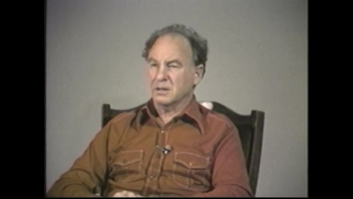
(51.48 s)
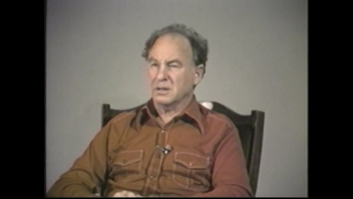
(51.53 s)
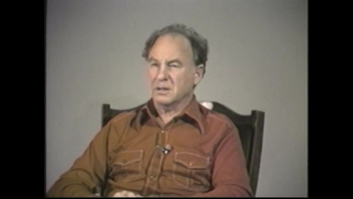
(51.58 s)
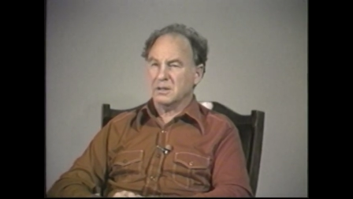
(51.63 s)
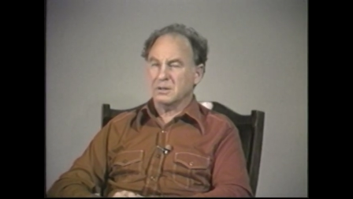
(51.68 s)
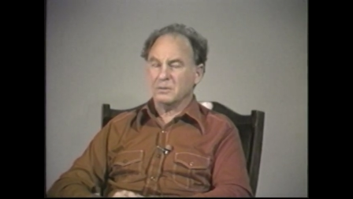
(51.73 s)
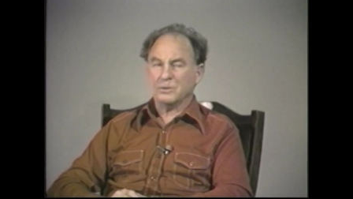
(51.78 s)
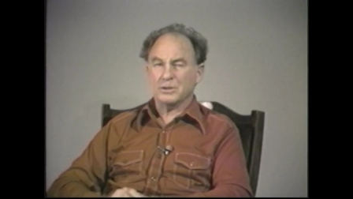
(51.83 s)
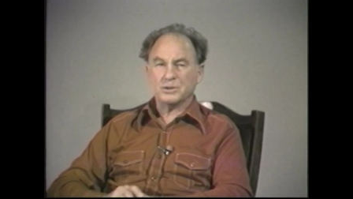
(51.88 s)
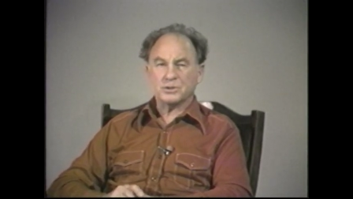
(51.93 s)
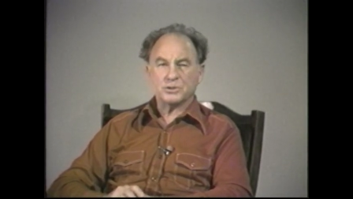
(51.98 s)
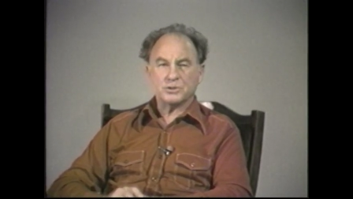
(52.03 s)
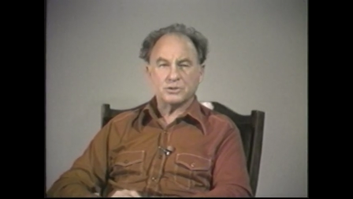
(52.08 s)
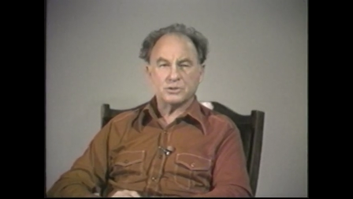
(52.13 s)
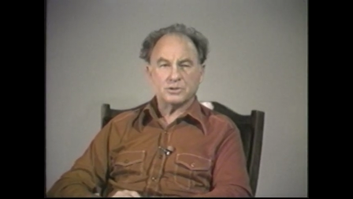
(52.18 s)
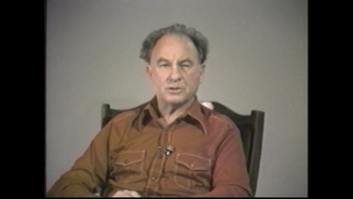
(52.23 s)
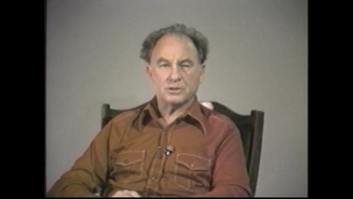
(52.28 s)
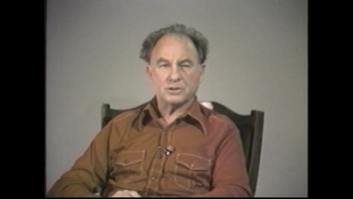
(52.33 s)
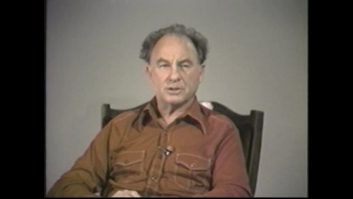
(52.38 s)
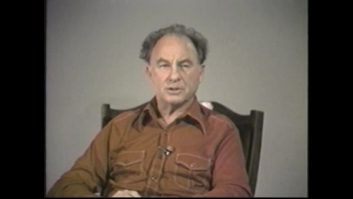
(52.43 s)
in which
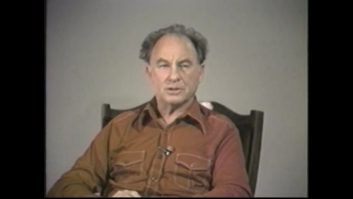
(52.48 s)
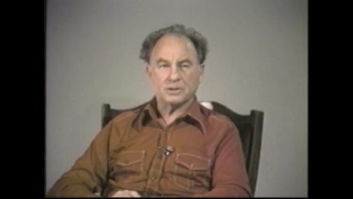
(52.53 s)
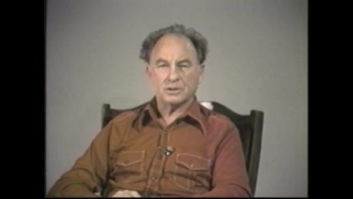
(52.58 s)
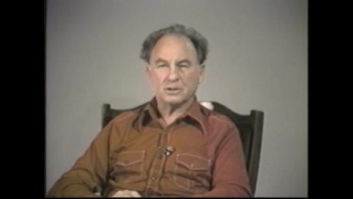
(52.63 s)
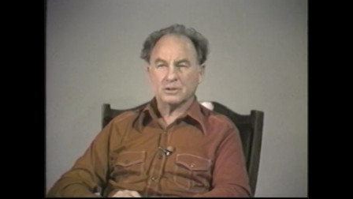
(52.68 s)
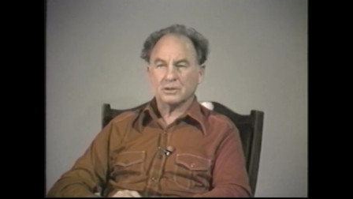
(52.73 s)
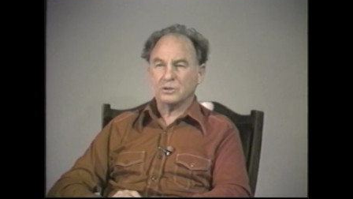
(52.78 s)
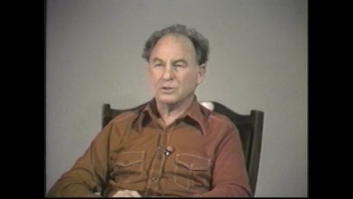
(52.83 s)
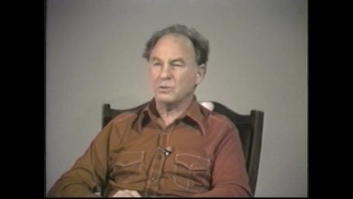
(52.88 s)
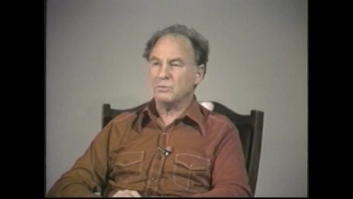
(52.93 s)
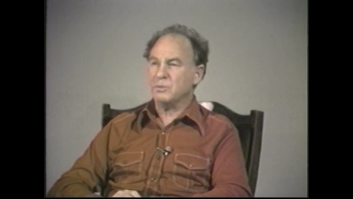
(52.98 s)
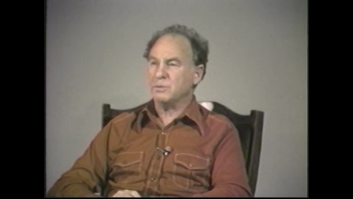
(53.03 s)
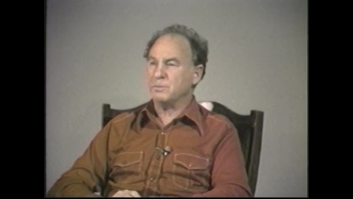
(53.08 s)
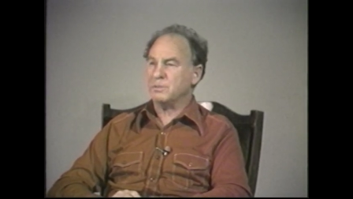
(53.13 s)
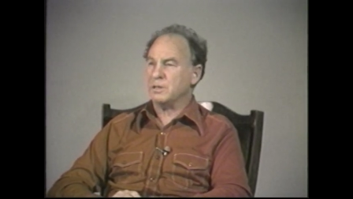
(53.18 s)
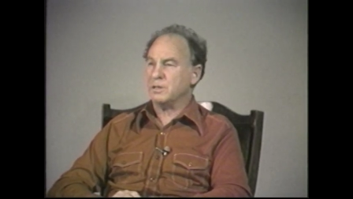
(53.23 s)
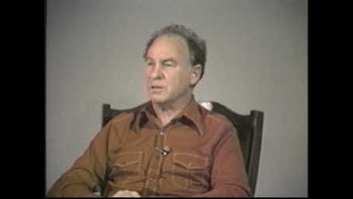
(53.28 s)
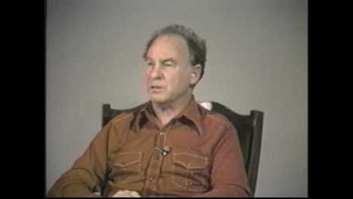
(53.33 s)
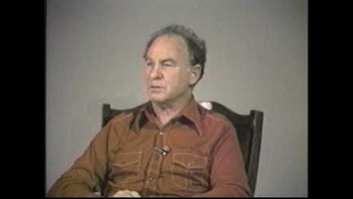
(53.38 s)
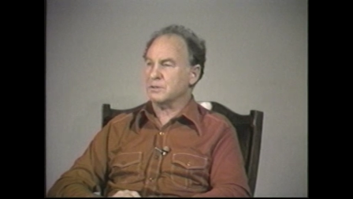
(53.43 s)
human
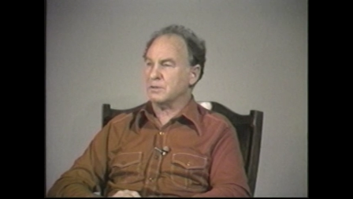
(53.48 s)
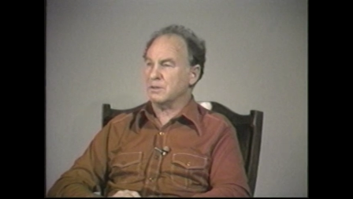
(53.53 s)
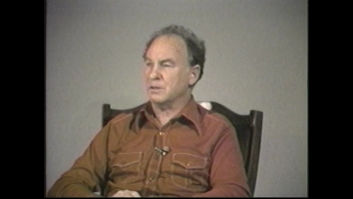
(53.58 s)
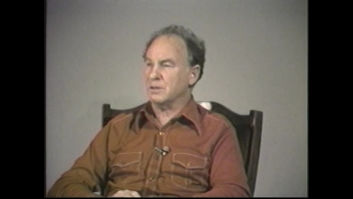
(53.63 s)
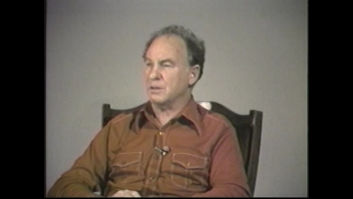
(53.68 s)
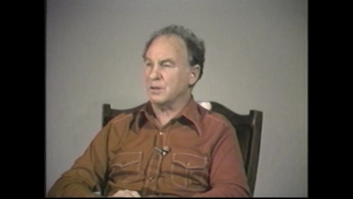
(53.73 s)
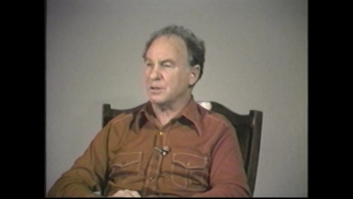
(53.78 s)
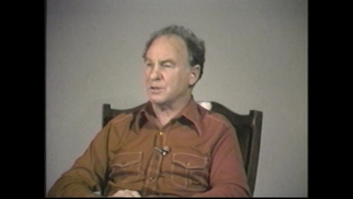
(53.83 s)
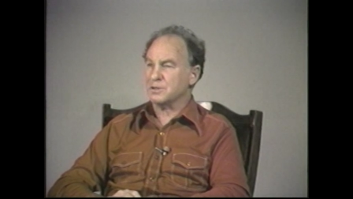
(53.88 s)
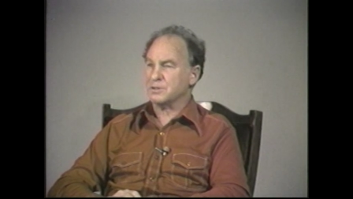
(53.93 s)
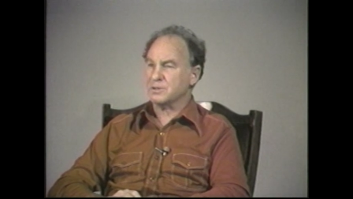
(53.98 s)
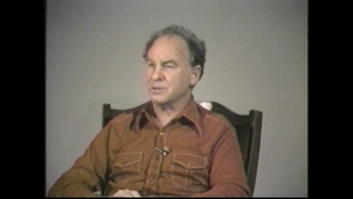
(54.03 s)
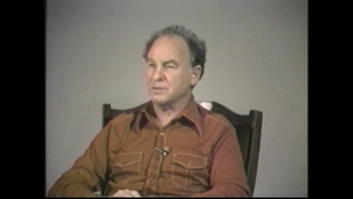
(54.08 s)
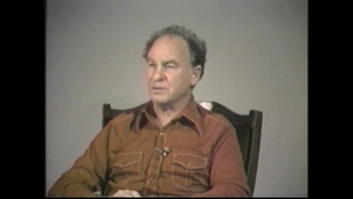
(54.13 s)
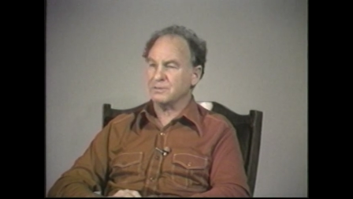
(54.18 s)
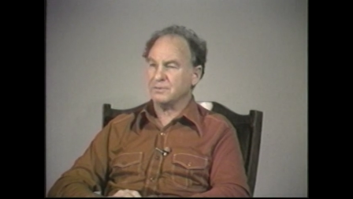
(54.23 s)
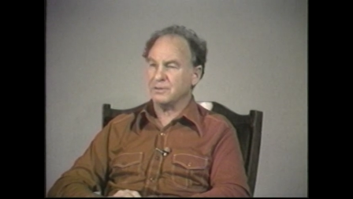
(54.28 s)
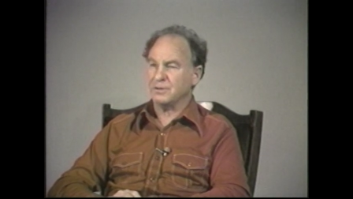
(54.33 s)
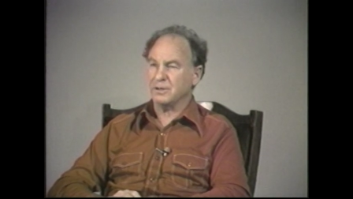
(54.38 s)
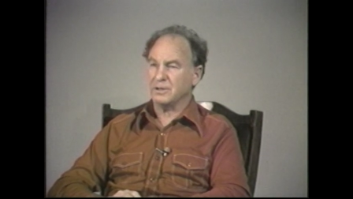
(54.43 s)
beings are lost in
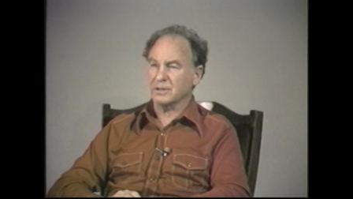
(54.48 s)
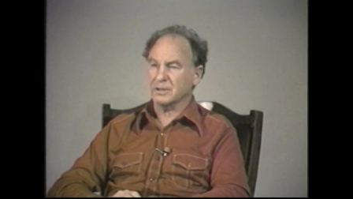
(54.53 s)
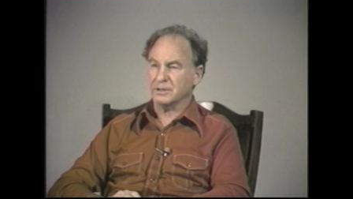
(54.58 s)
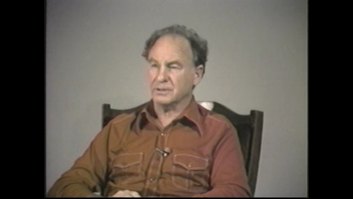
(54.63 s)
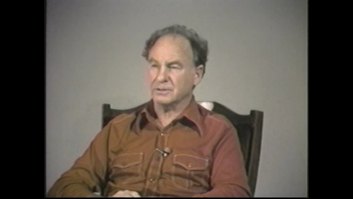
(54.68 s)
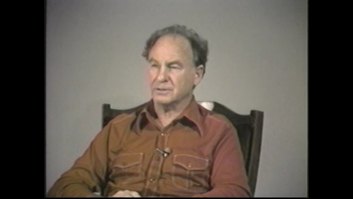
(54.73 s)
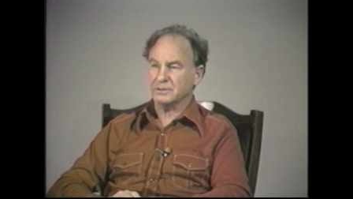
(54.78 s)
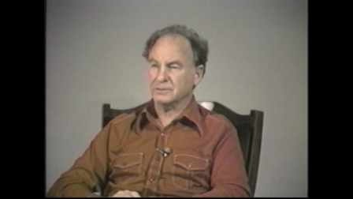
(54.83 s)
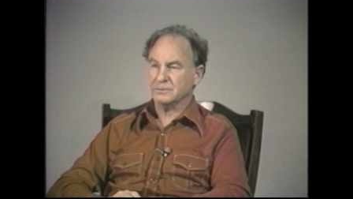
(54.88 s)
a fog.